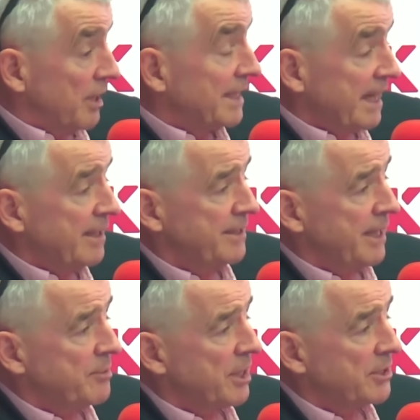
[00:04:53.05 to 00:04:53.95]
exactly the
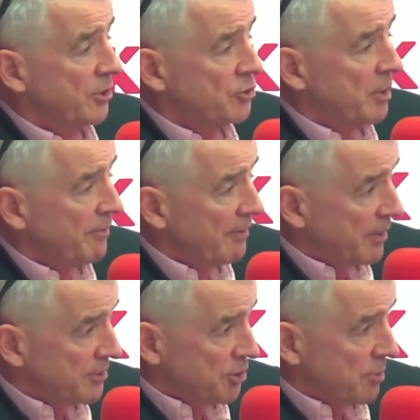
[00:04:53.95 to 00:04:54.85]
same size, one hundred twenty-five
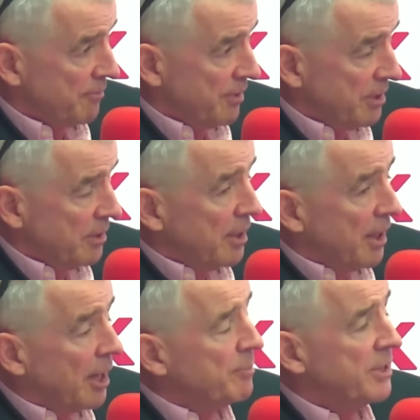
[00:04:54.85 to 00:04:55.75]
thousand square feet.
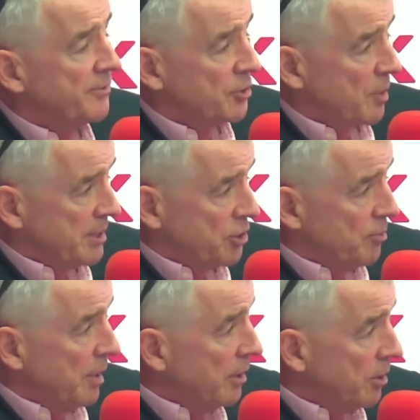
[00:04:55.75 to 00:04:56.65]
I built it for
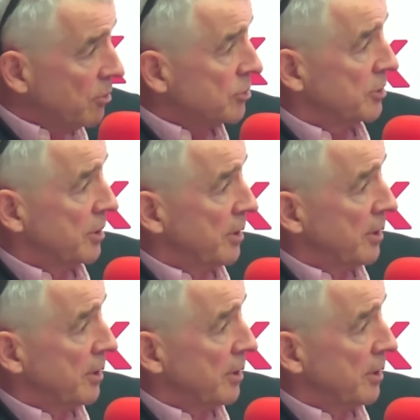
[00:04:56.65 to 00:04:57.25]
twenty-two million euros.